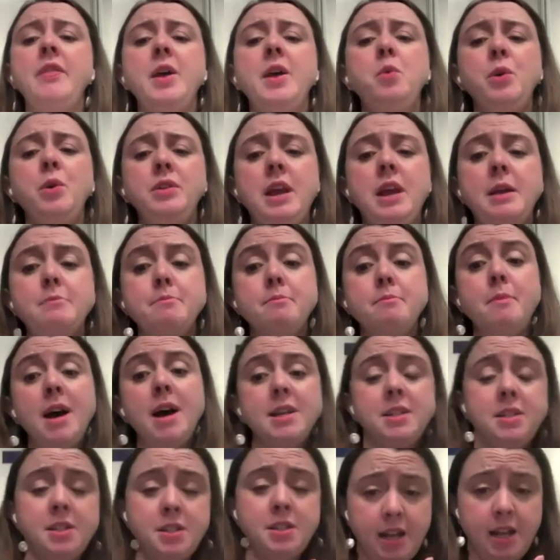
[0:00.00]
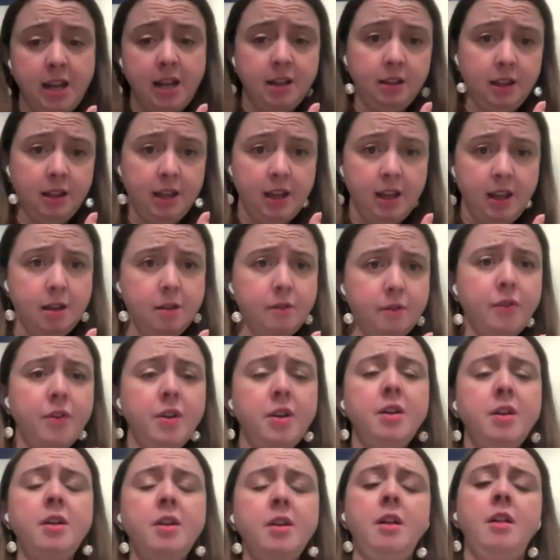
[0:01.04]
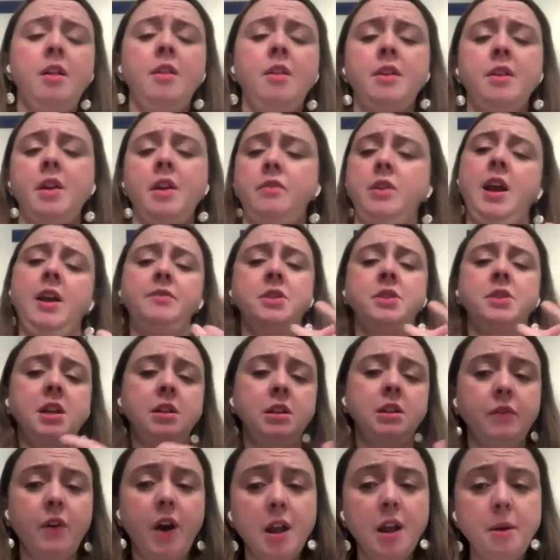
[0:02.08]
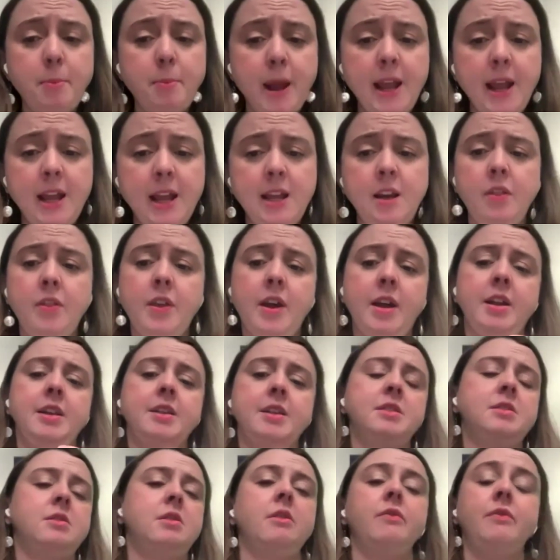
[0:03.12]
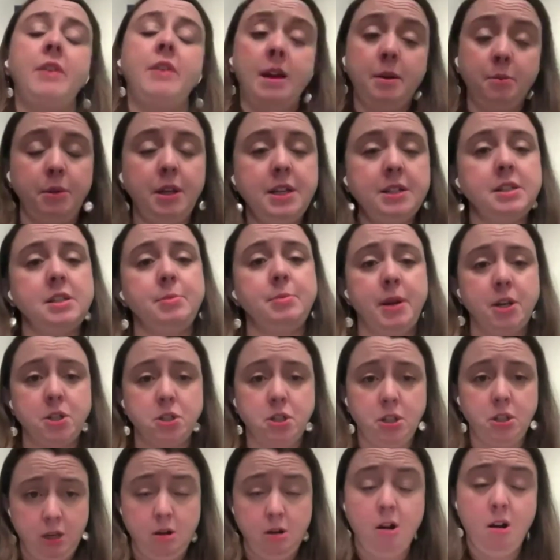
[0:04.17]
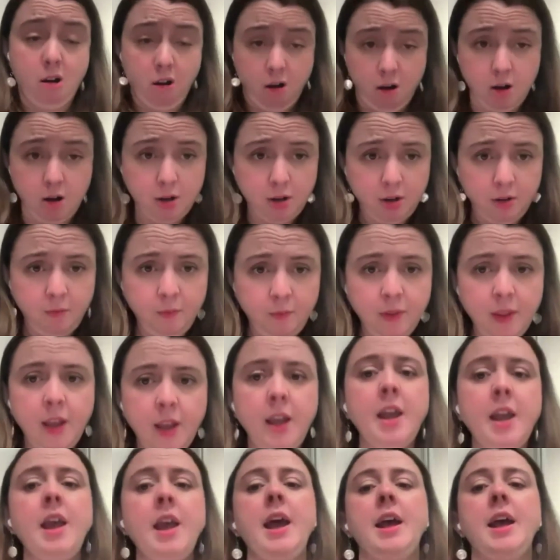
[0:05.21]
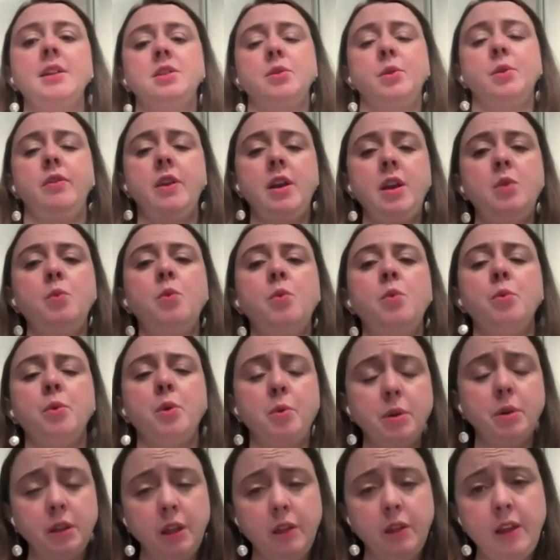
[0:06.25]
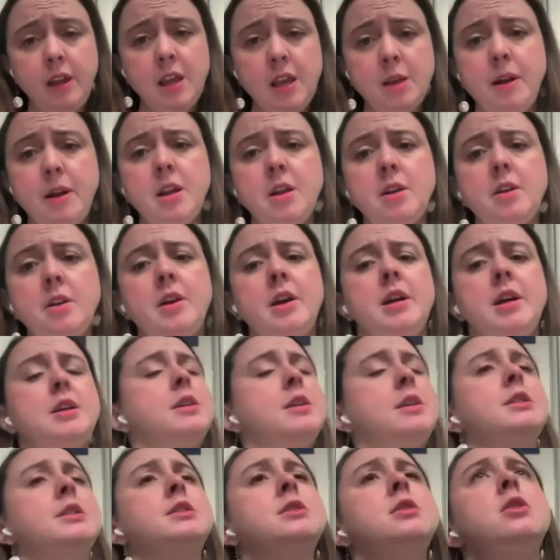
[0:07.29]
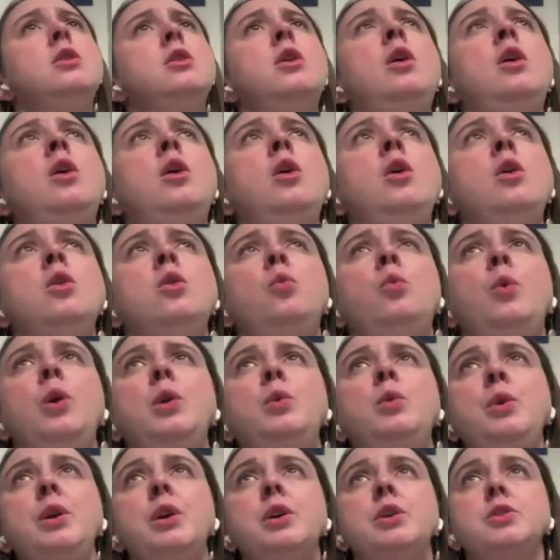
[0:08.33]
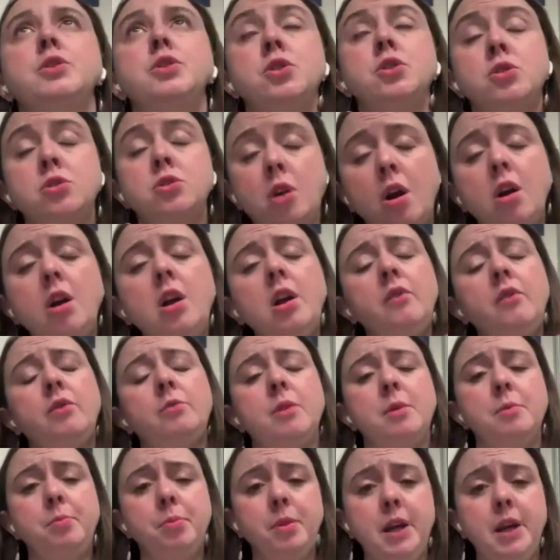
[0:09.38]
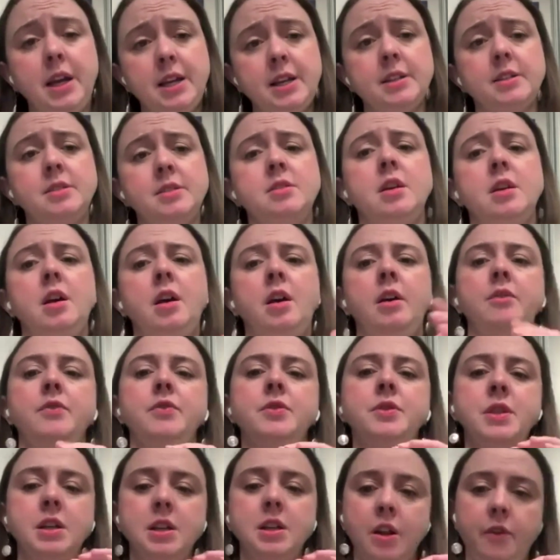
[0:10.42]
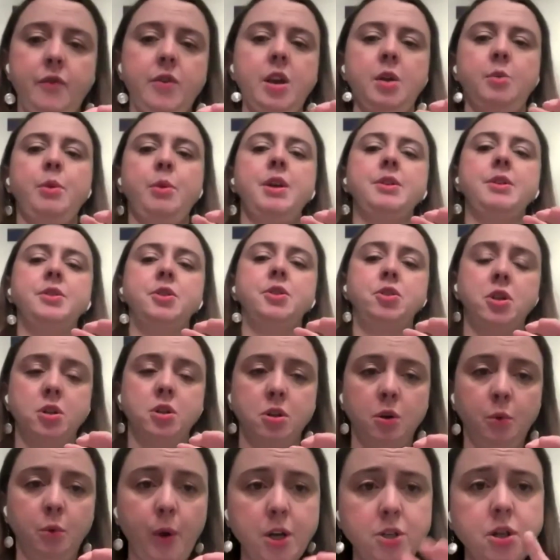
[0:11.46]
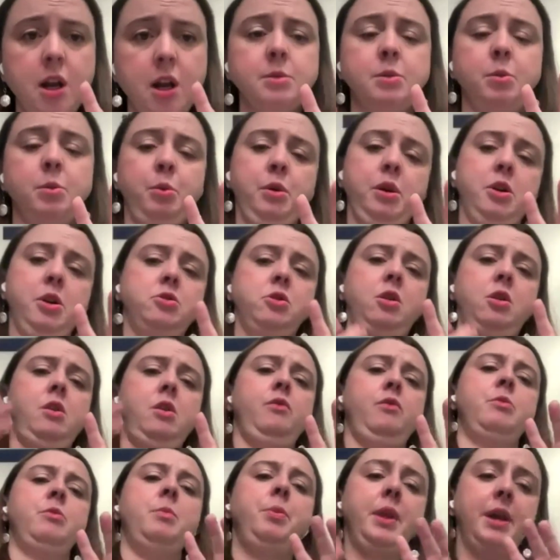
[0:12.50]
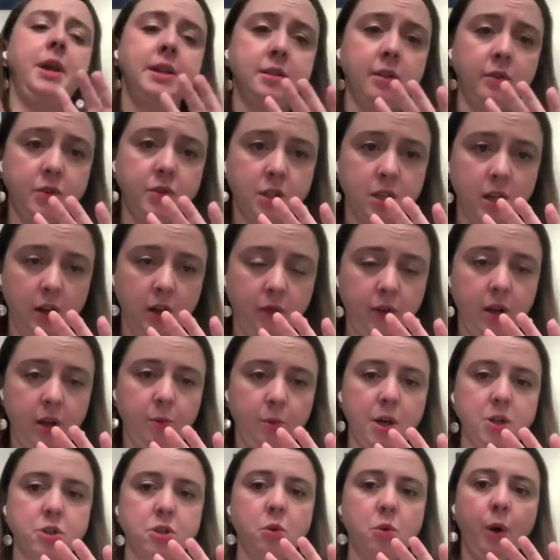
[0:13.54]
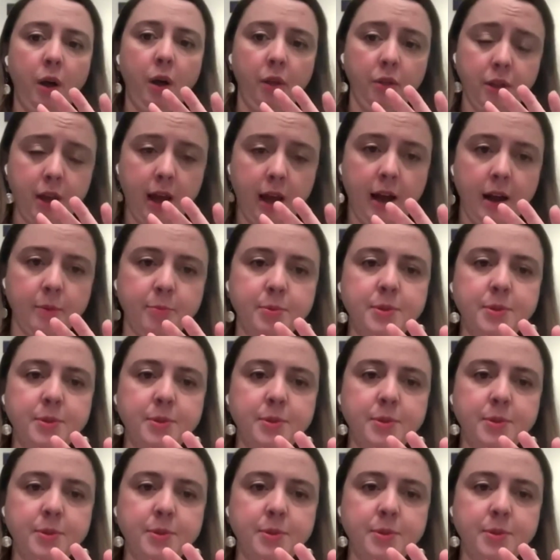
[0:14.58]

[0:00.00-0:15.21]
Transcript: And then when they must take leave, if they have to take leave unpaid, that hits their families especially hard. And so I think what we're really thinking about here is when we are starting from a place of significant race and gender wage gaps, when we are starting from a place of significant racial wealth